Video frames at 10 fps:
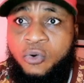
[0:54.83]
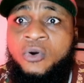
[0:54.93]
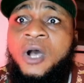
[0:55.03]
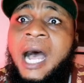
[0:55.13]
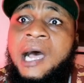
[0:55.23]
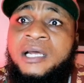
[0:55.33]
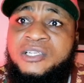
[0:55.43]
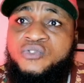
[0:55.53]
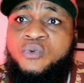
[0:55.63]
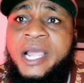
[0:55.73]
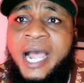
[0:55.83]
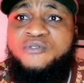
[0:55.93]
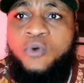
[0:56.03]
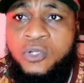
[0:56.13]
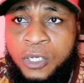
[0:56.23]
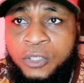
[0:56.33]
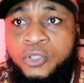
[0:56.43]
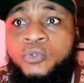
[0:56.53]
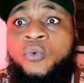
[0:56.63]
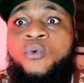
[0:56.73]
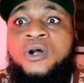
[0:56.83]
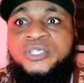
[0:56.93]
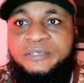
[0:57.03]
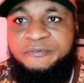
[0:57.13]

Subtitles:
So that is why I want you to watch